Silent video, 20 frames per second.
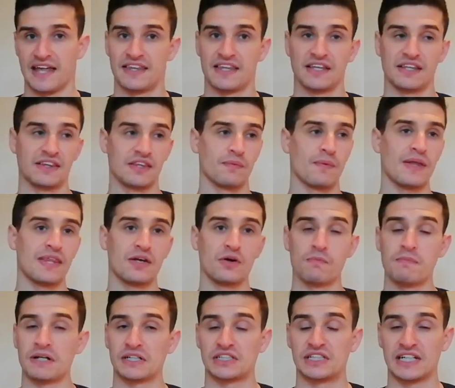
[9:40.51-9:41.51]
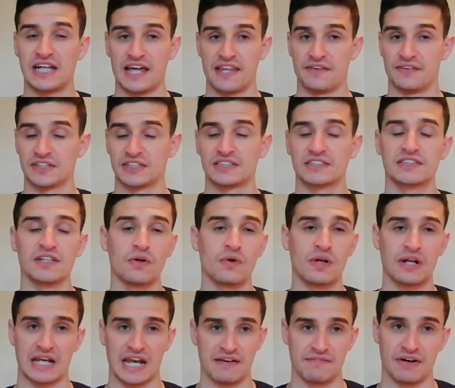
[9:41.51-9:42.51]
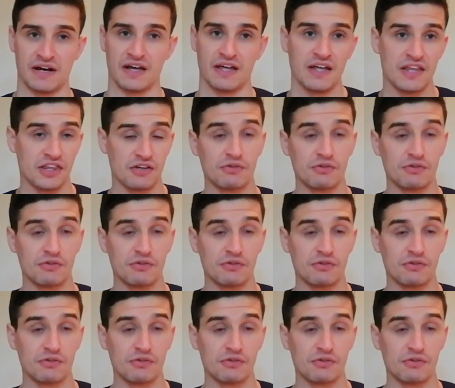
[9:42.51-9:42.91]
And the way they all mesh together is so clever.